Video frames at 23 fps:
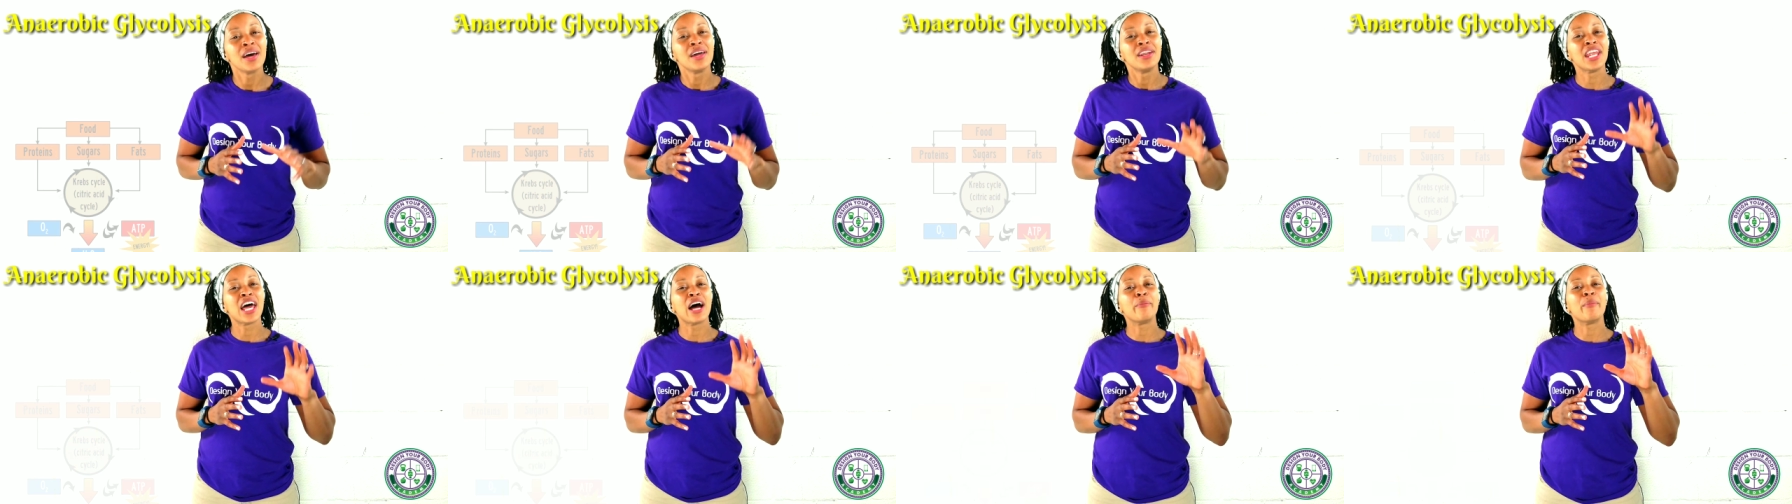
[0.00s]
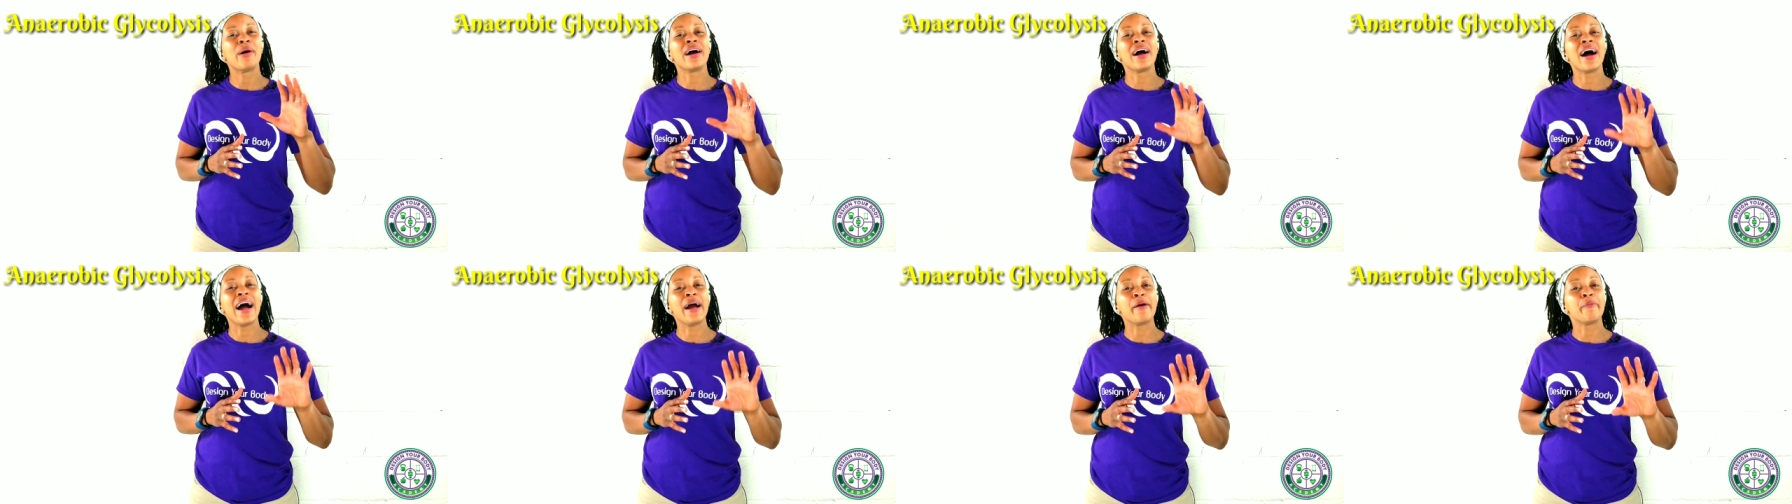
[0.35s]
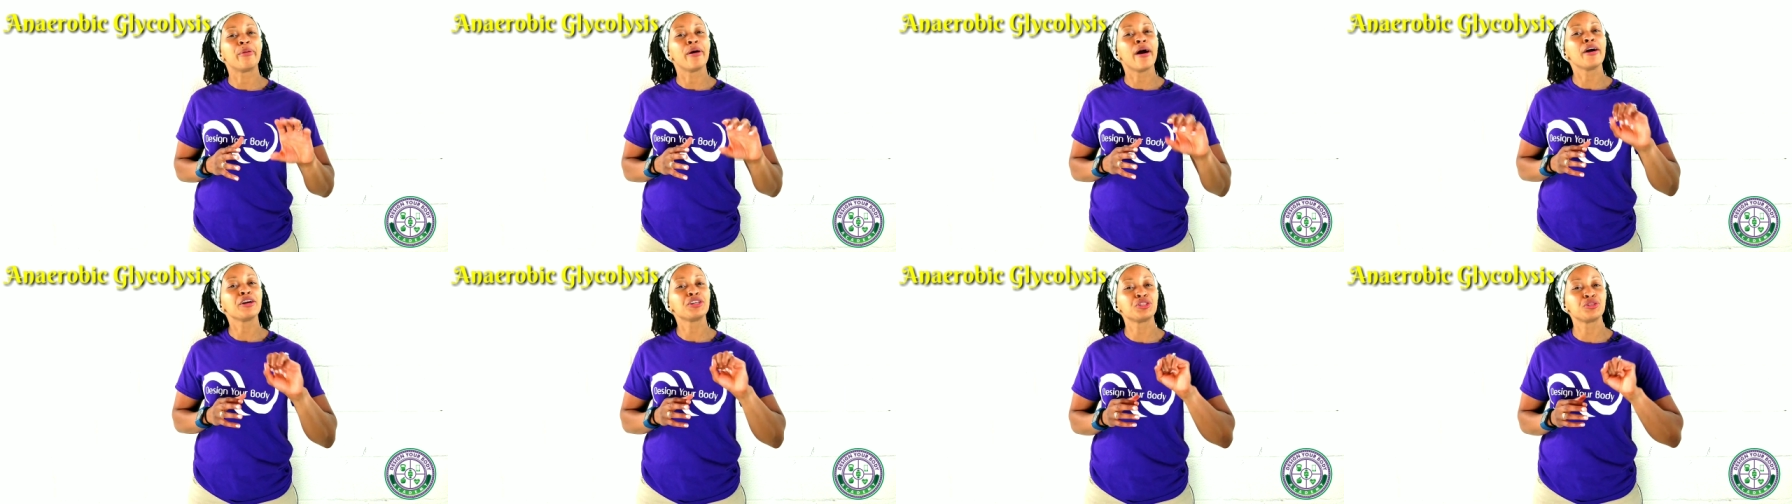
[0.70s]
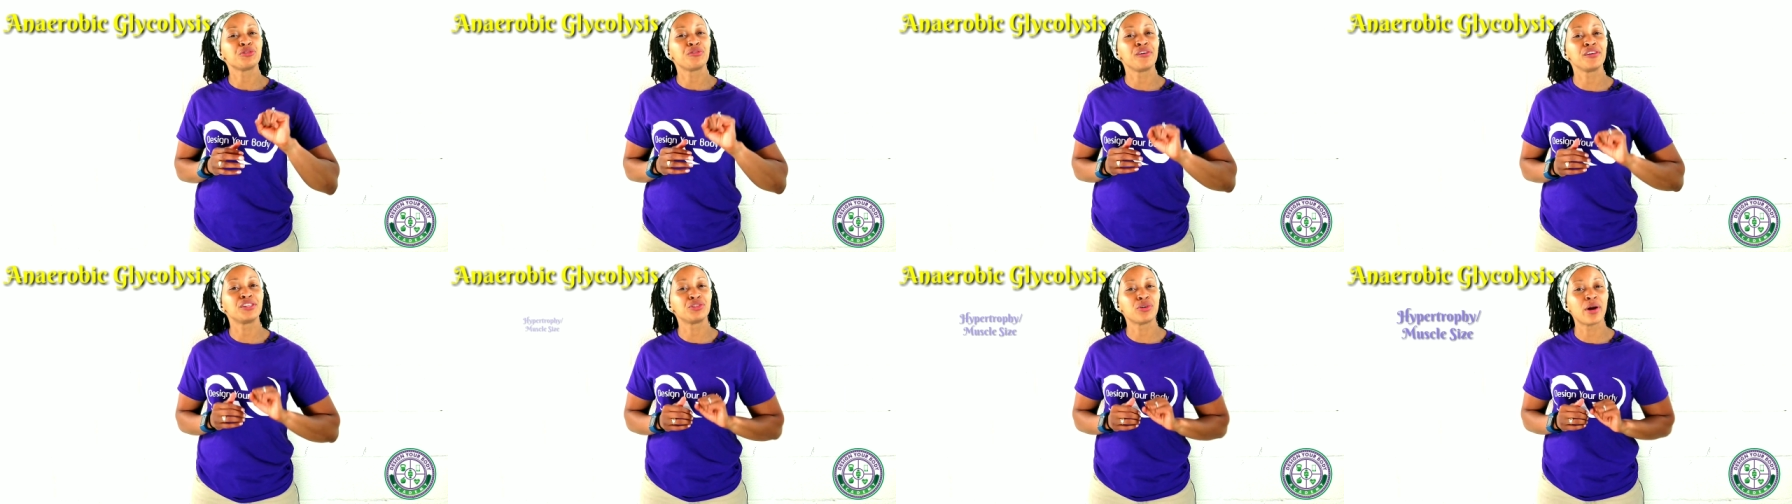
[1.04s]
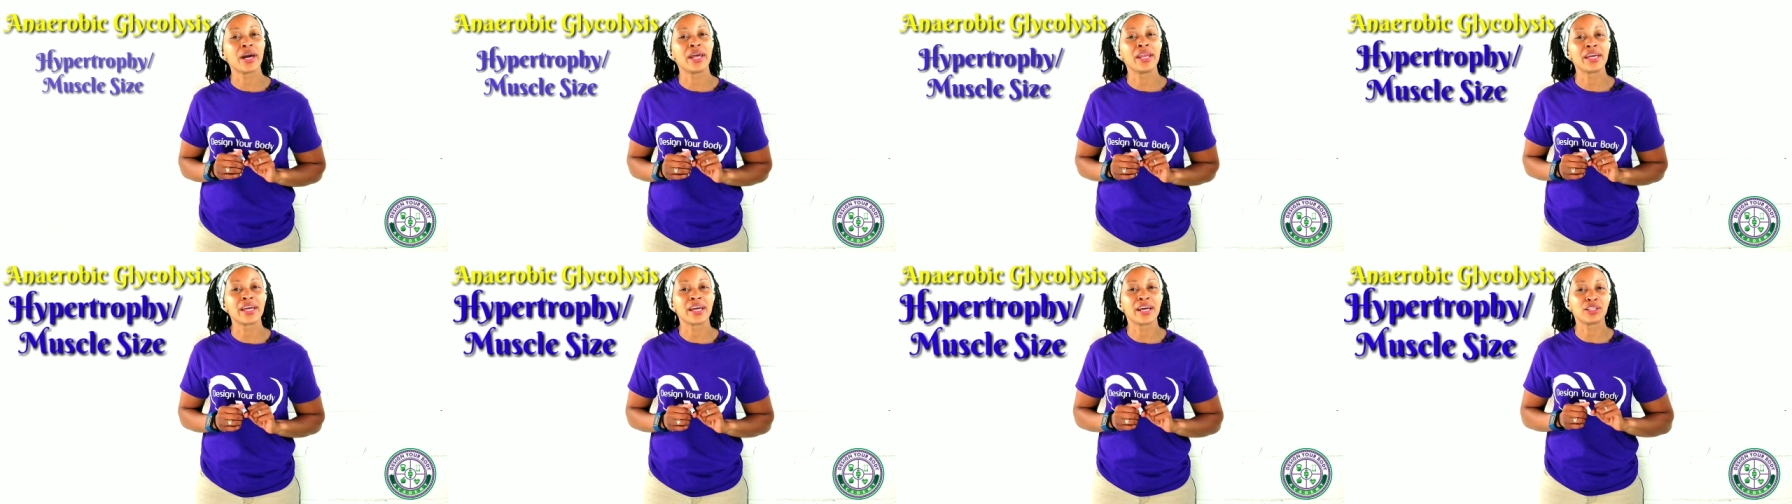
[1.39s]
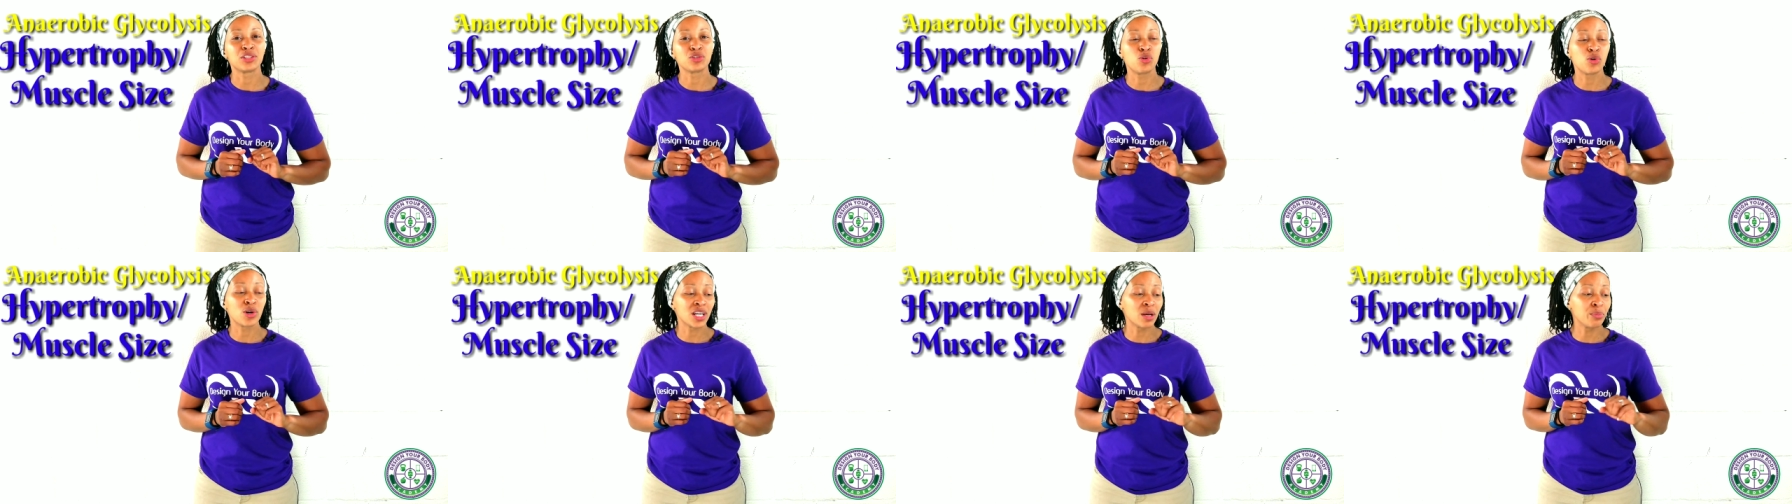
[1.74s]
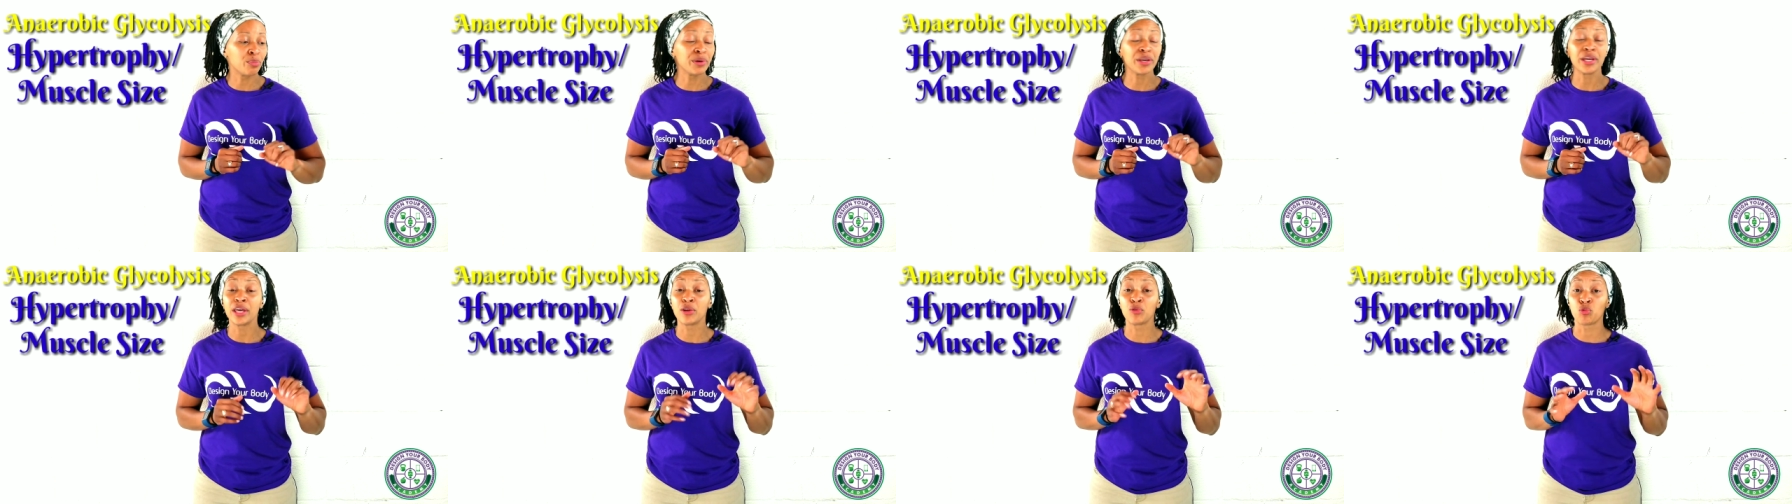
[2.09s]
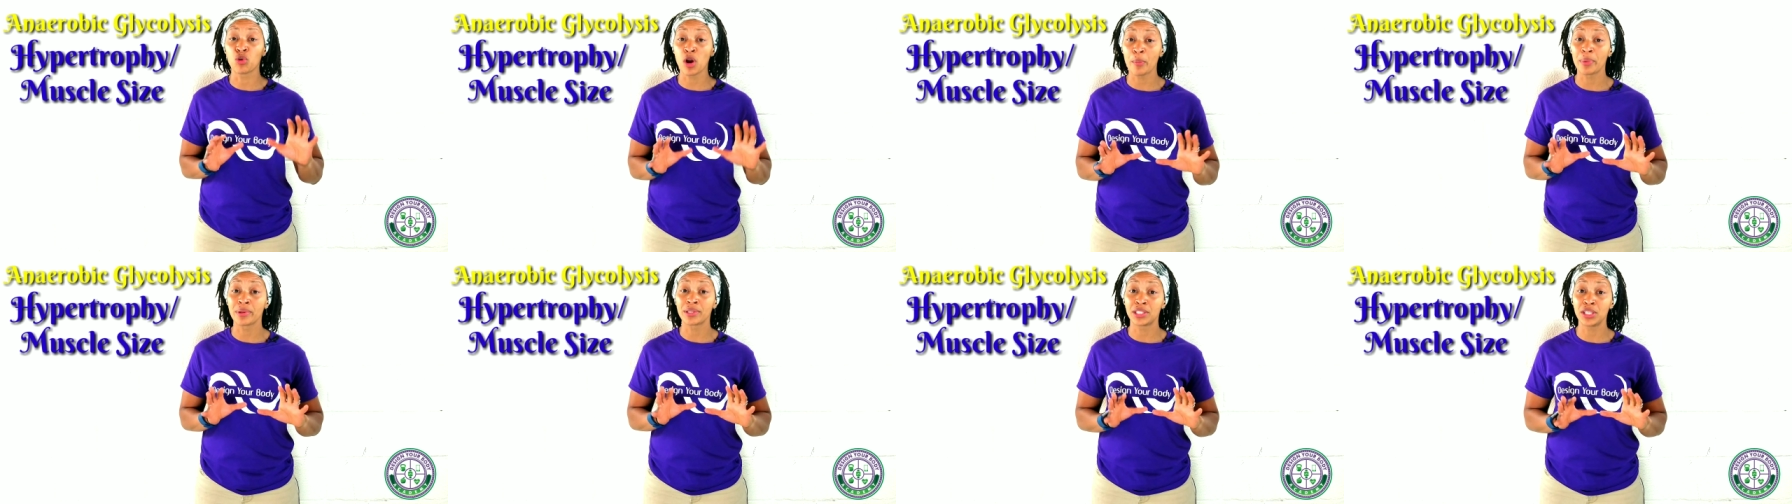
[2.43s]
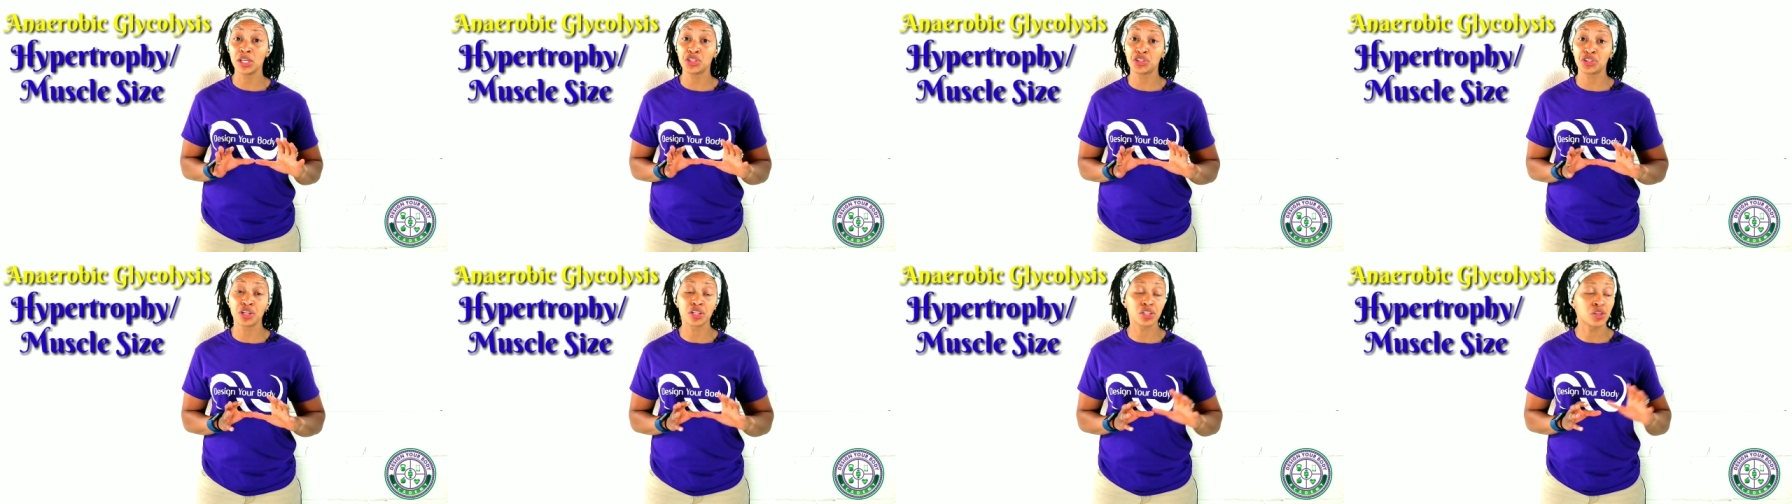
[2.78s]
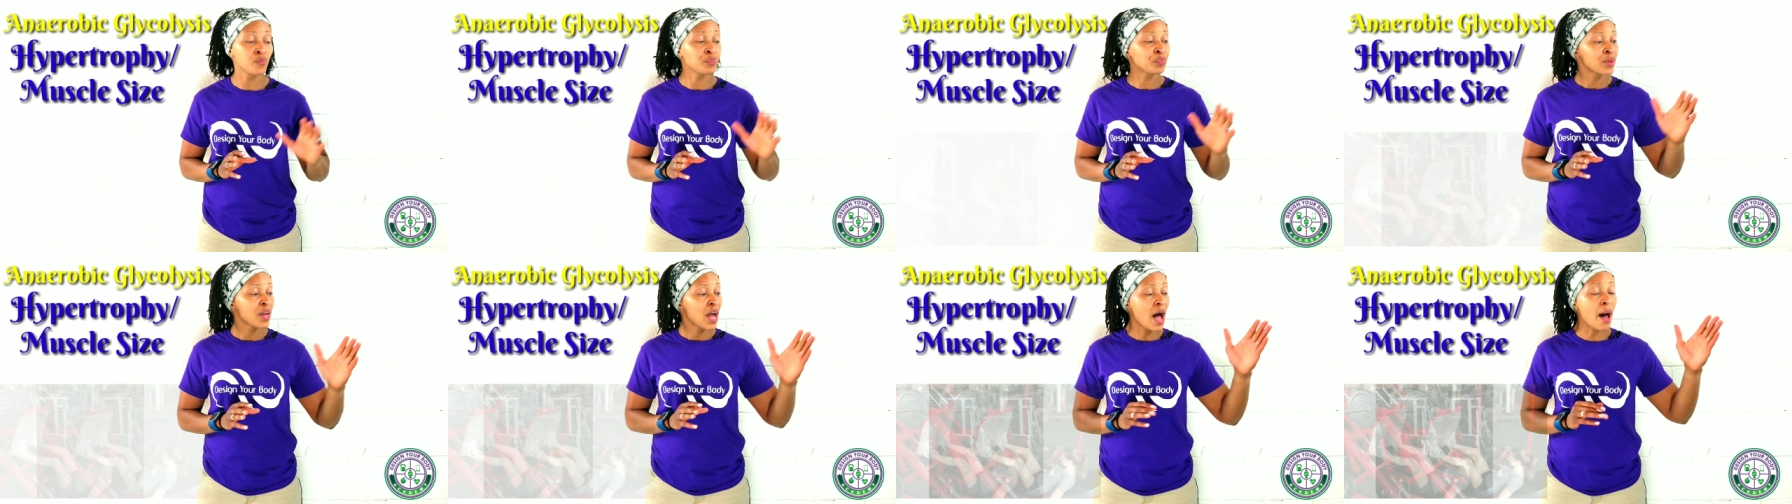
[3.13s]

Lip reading: Now my hypertrophy training is going to be in repetitions.